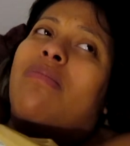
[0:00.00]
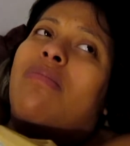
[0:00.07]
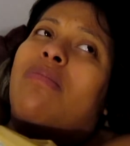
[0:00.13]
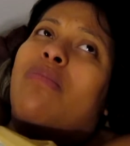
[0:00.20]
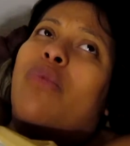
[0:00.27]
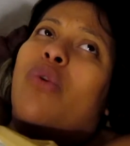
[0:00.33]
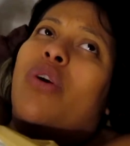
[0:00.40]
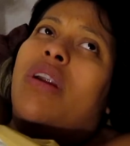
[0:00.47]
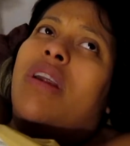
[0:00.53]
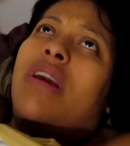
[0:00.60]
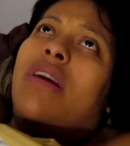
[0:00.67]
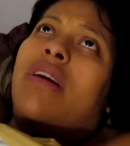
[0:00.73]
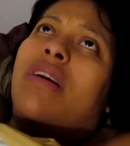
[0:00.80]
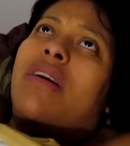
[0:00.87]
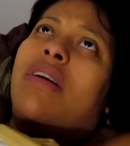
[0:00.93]

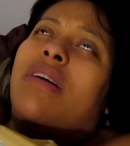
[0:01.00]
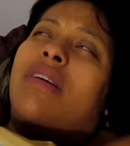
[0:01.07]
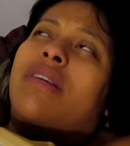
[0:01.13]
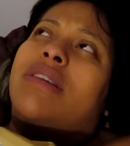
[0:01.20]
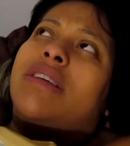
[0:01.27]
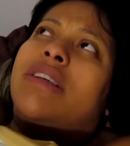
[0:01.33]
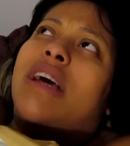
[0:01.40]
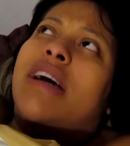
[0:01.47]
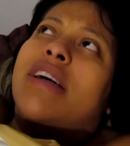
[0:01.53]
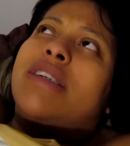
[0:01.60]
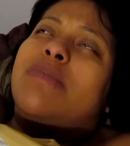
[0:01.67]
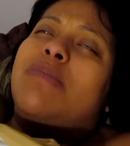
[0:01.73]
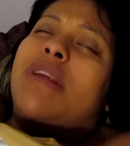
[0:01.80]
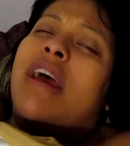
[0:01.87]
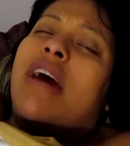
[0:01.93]
morning
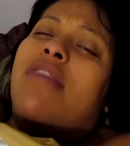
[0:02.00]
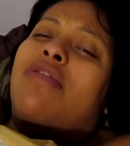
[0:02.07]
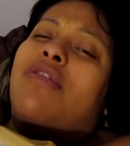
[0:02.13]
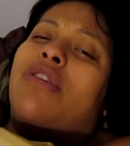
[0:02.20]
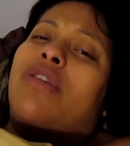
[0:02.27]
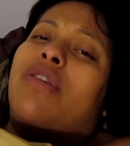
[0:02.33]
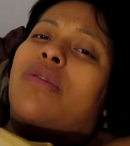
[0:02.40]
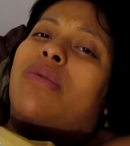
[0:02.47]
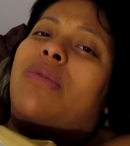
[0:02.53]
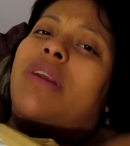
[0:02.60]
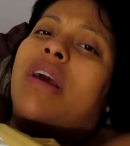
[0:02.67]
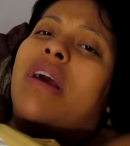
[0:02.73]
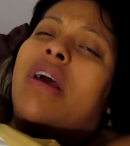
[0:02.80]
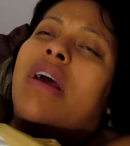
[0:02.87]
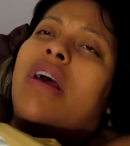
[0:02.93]
/ mid-afternoon.
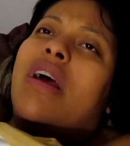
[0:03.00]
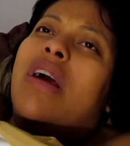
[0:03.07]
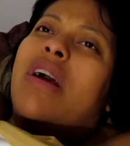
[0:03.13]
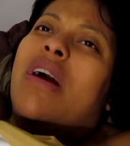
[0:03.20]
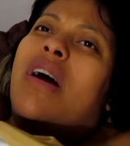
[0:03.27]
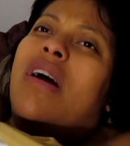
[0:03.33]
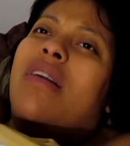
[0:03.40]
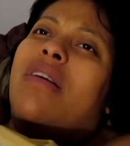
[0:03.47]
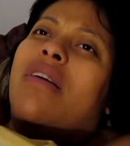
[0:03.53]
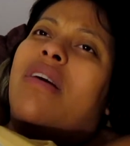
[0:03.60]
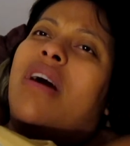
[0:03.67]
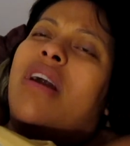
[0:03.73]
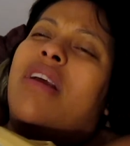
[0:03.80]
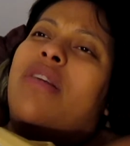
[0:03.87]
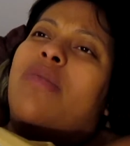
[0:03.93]
Got
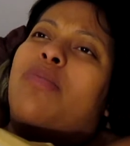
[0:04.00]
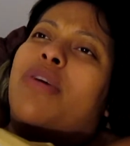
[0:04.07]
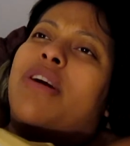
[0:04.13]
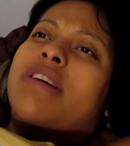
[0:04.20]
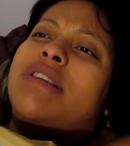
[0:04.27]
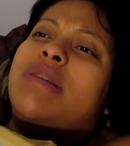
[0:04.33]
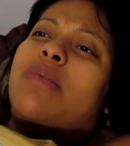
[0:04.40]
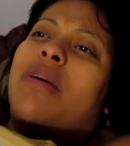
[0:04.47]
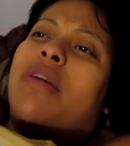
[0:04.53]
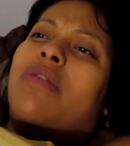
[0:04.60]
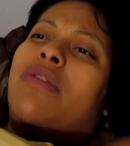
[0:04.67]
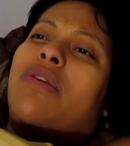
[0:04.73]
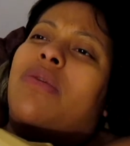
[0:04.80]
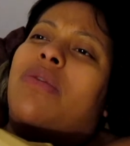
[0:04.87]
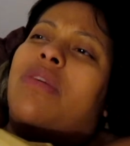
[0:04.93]
kind of depressed about a
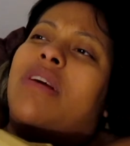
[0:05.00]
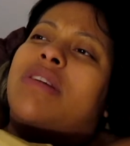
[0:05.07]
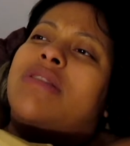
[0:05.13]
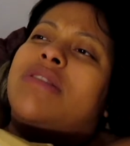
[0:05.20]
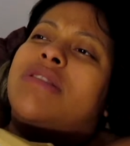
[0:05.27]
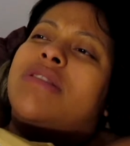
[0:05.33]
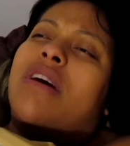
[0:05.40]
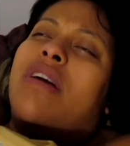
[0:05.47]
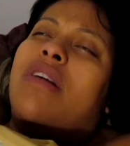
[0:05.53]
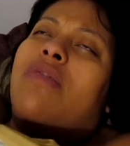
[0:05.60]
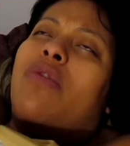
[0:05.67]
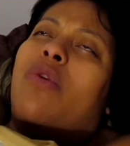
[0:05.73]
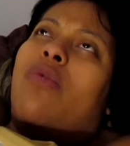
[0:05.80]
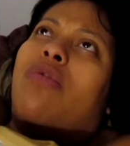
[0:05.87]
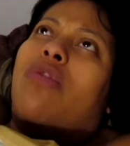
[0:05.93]
few things, just kind of
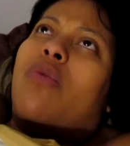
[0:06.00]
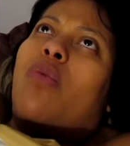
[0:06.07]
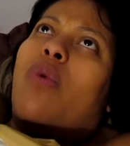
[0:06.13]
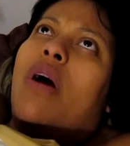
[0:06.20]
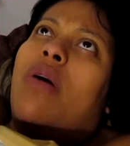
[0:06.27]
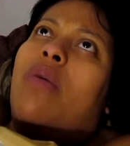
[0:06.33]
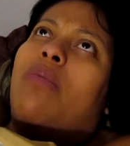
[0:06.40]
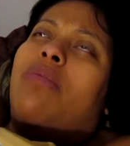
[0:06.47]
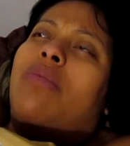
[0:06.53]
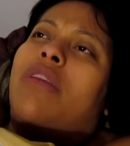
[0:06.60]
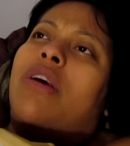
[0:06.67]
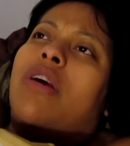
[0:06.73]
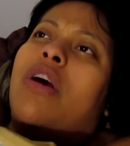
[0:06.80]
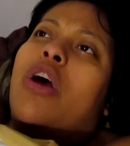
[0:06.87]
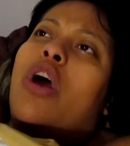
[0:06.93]
overwhelmed
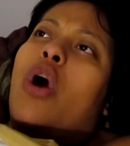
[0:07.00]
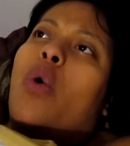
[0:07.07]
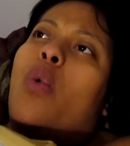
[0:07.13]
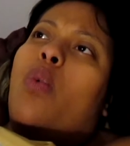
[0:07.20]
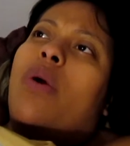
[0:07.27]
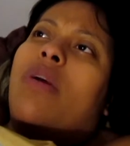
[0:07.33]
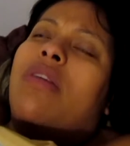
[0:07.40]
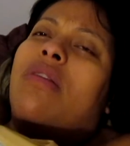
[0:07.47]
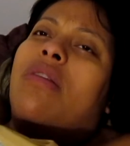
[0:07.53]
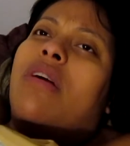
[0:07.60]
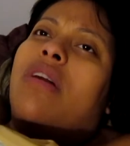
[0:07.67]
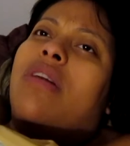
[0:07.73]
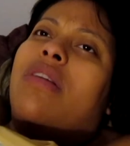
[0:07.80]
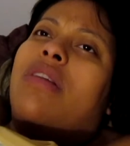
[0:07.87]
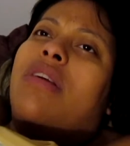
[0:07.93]
with a
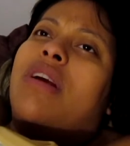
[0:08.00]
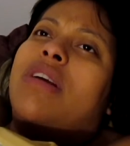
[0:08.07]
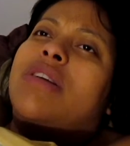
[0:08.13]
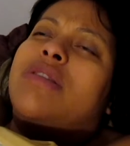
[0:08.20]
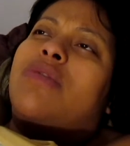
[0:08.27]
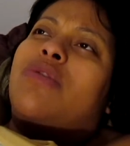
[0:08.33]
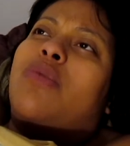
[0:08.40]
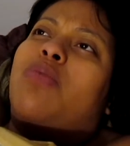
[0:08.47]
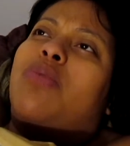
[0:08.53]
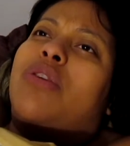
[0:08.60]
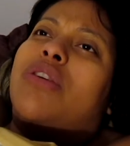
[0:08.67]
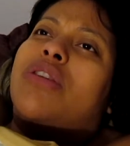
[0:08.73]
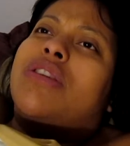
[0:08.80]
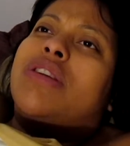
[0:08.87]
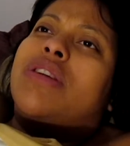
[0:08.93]
lot of things, a few
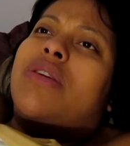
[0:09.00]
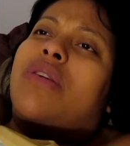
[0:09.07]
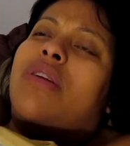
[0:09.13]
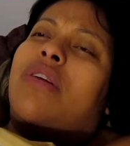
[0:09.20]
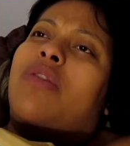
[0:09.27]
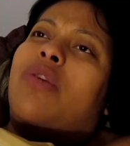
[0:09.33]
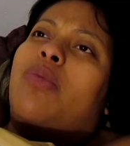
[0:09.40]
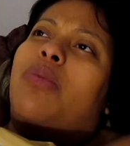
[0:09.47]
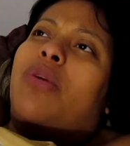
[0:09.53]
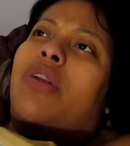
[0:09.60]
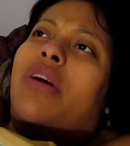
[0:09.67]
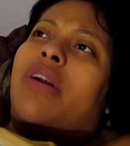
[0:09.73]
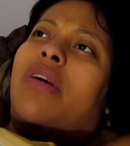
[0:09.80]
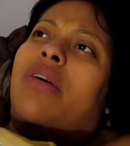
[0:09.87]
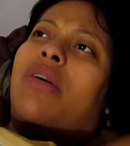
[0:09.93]
personal, a few
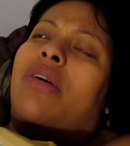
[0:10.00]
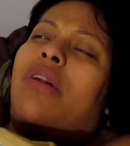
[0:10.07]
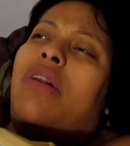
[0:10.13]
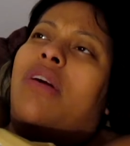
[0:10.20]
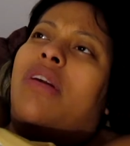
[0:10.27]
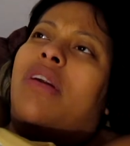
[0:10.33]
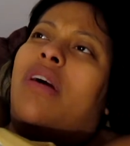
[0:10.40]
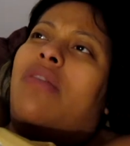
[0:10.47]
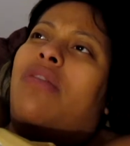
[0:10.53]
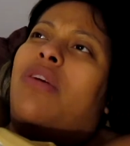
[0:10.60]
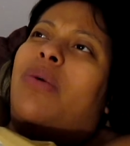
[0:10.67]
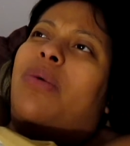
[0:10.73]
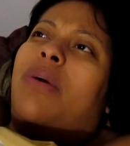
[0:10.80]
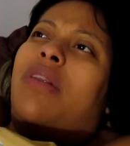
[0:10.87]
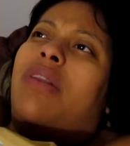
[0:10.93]
political, and a
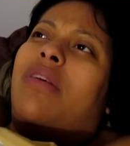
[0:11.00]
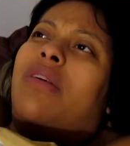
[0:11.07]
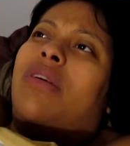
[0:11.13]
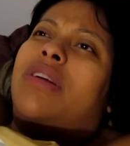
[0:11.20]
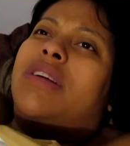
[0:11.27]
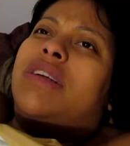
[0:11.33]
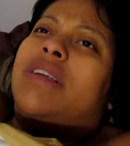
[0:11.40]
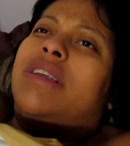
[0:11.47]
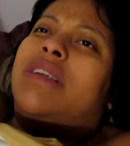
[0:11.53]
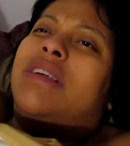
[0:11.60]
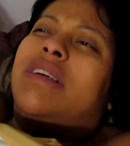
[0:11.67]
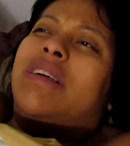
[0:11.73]
few other just